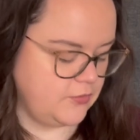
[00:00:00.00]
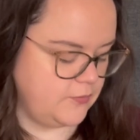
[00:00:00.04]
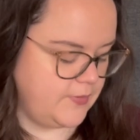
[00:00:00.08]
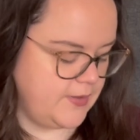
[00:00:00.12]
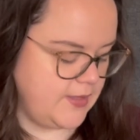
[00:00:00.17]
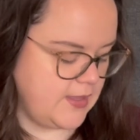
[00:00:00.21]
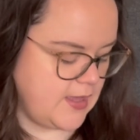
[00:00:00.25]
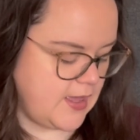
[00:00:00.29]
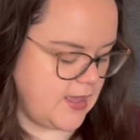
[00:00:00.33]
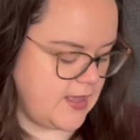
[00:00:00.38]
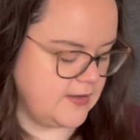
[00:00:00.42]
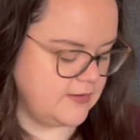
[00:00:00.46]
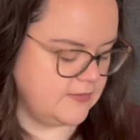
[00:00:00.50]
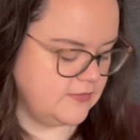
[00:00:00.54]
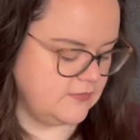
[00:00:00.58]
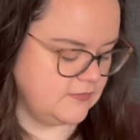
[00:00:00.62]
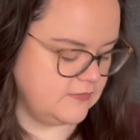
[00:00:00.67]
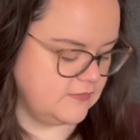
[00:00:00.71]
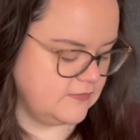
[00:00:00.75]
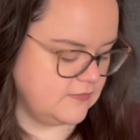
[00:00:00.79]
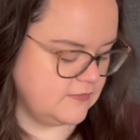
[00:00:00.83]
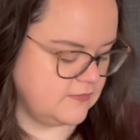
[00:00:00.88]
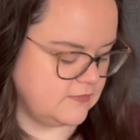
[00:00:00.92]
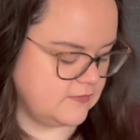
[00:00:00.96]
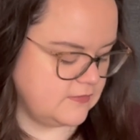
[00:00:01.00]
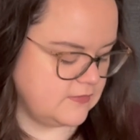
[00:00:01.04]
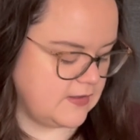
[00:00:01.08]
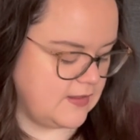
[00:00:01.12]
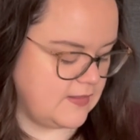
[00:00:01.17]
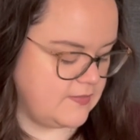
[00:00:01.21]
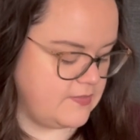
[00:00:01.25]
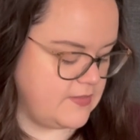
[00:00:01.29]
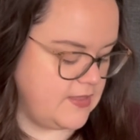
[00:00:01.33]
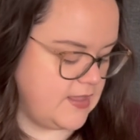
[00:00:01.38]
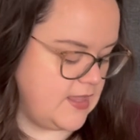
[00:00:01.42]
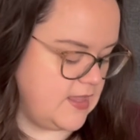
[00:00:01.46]
weekends
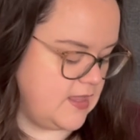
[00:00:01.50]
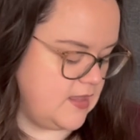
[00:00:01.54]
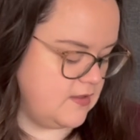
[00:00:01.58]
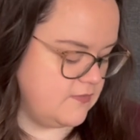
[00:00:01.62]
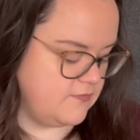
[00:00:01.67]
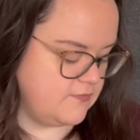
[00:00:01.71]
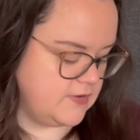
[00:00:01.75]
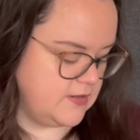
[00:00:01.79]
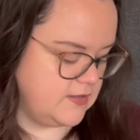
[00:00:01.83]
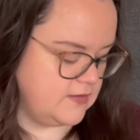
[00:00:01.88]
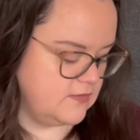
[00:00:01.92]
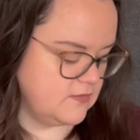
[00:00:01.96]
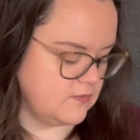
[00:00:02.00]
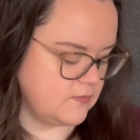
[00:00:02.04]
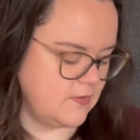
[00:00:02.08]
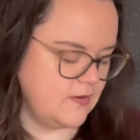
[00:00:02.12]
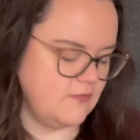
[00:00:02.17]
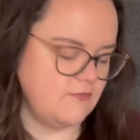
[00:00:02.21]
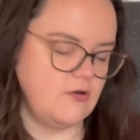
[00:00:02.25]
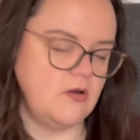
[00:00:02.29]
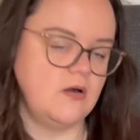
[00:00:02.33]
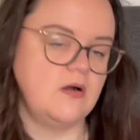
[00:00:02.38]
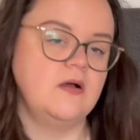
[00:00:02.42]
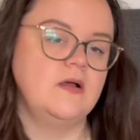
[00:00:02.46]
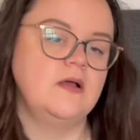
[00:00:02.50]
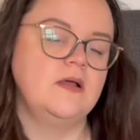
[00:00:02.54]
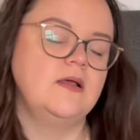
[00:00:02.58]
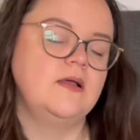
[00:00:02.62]
and the evenings when I've got